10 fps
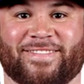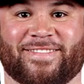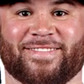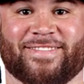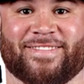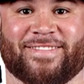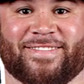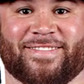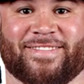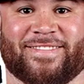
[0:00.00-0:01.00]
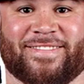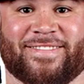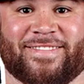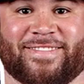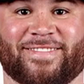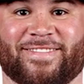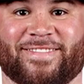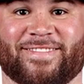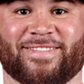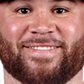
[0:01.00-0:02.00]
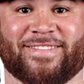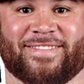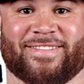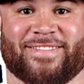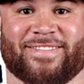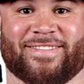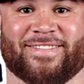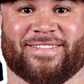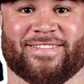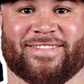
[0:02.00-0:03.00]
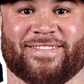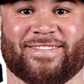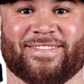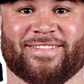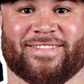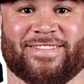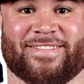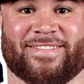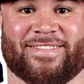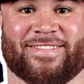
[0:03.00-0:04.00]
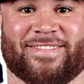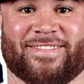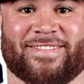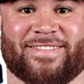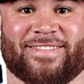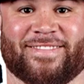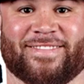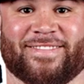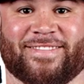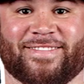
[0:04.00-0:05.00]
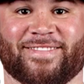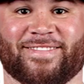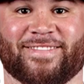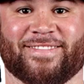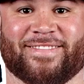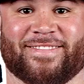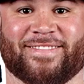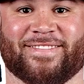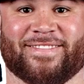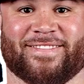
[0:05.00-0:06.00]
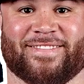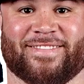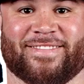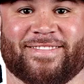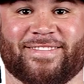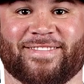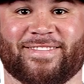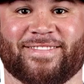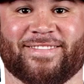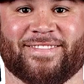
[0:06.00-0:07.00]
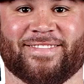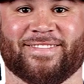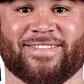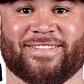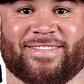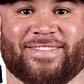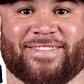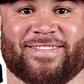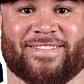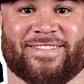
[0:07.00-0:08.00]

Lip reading: (not speaking)